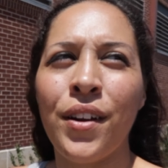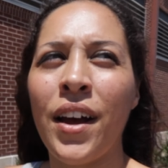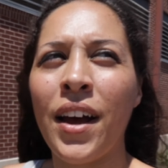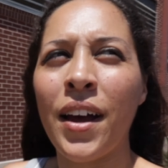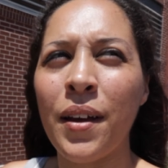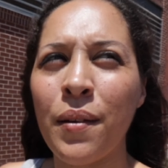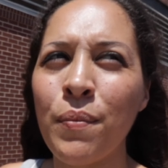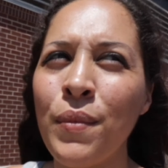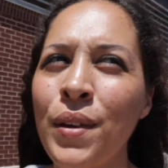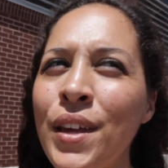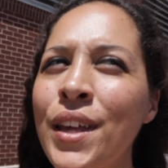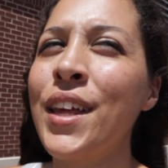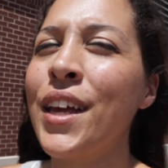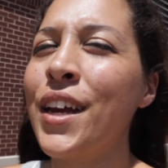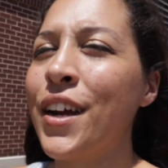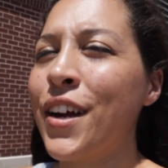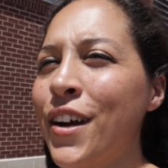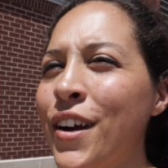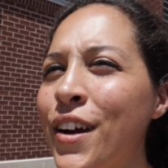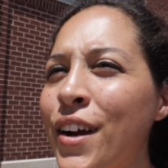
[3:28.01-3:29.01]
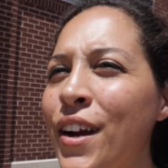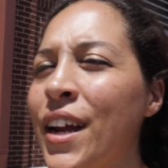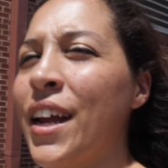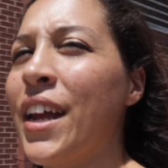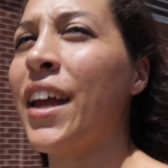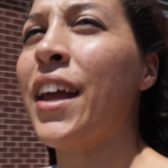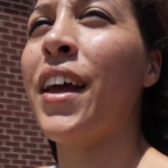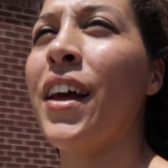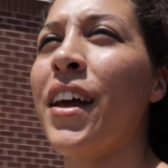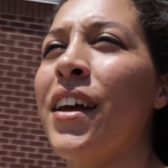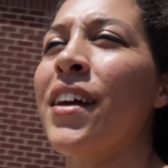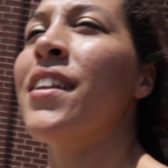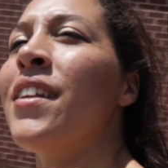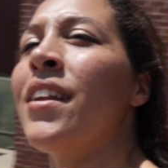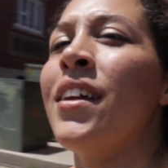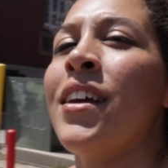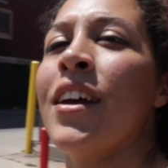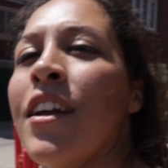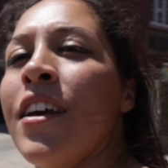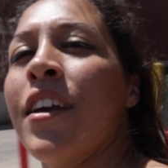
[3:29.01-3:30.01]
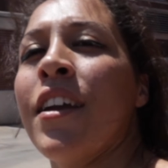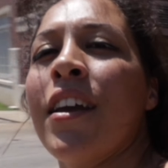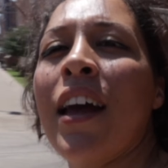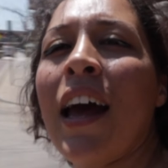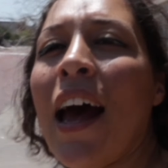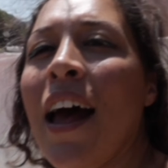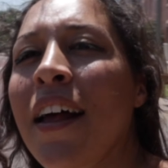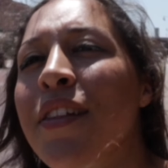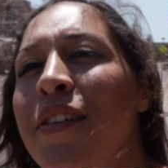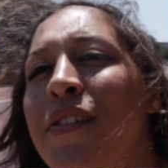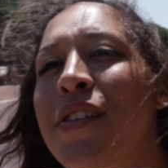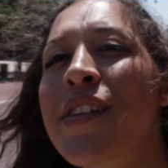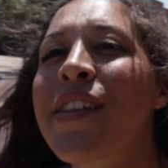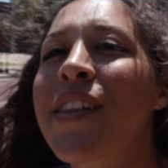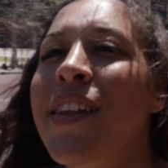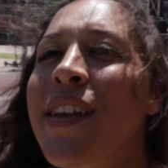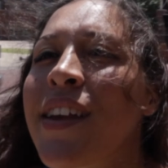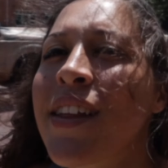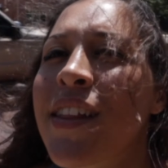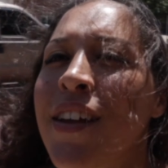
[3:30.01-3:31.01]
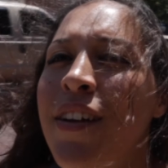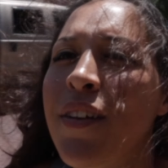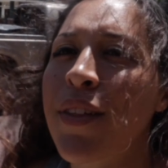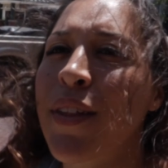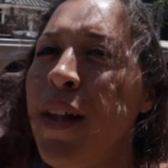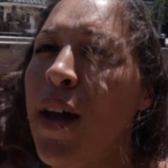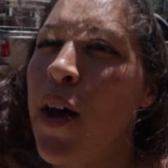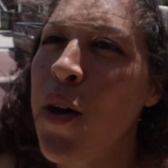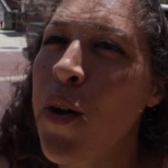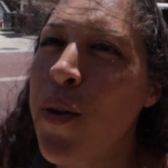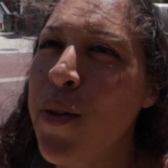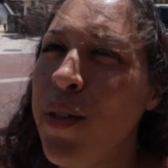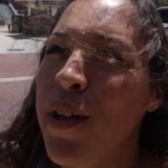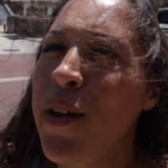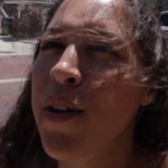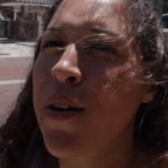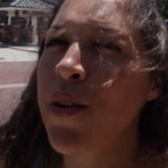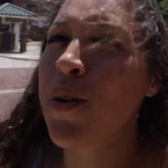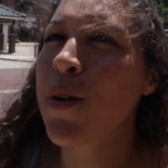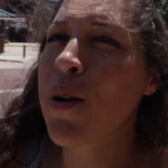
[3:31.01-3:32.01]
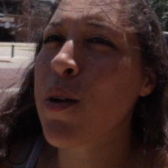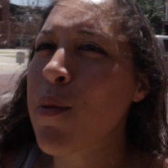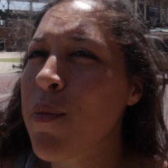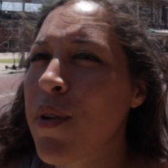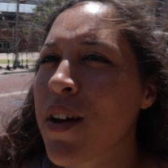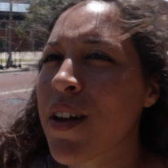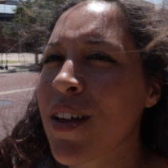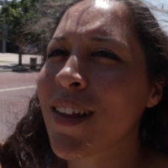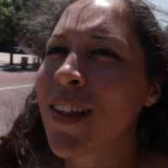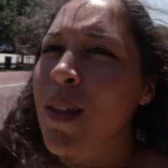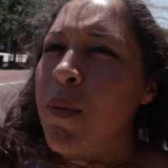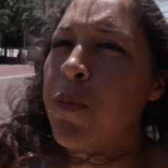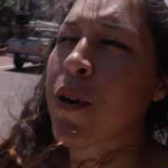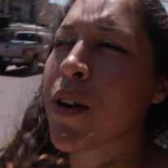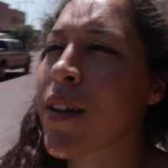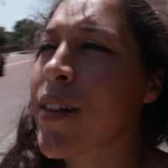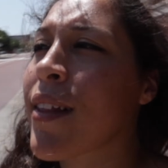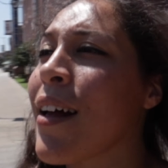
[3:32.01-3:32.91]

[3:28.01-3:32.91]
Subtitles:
I'm here, and as you can see, there's the Oklahoma Sports